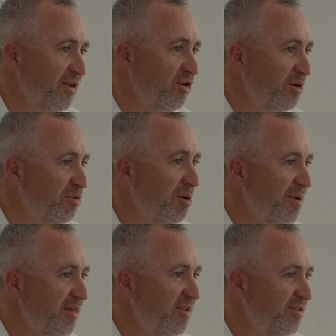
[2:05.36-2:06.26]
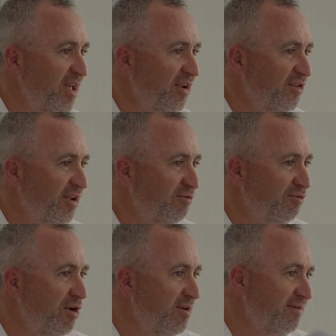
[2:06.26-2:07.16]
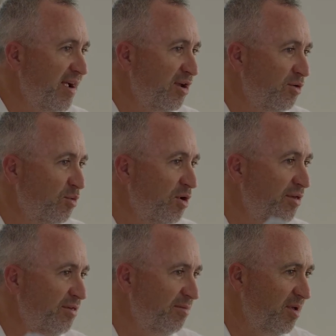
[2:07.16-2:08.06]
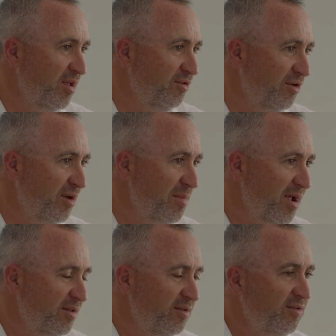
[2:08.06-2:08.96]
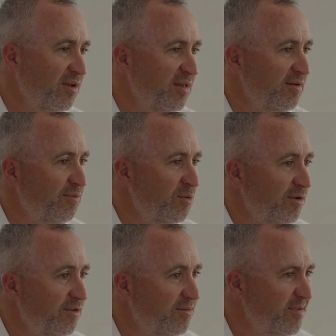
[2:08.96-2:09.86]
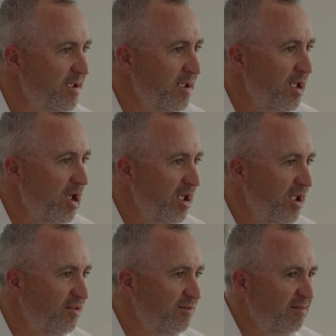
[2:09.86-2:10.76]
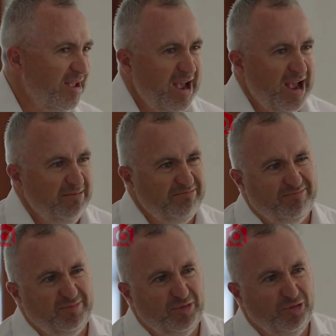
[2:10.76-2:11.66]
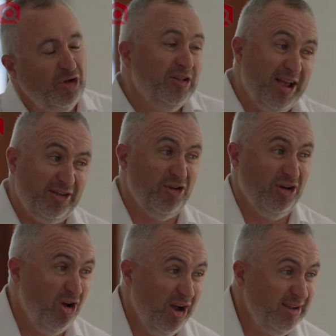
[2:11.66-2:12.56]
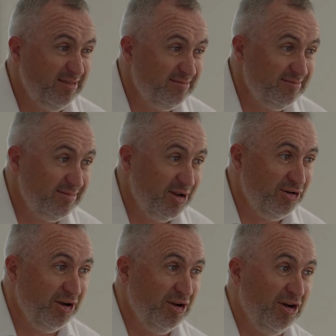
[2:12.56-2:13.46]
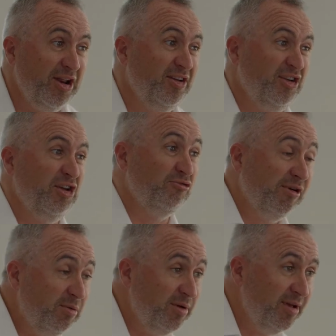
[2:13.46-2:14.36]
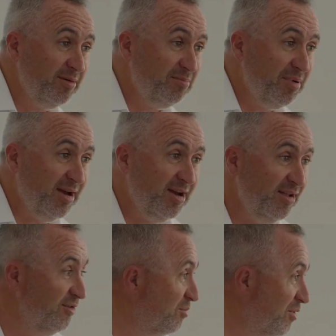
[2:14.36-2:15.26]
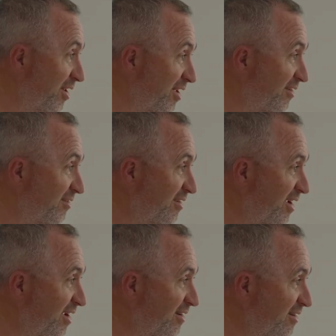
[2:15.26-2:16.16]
got a property that's actually grown in value or worth a certain amount, and so therefore it's not a tax I like. I don't actually agree with it, but it is what it is. And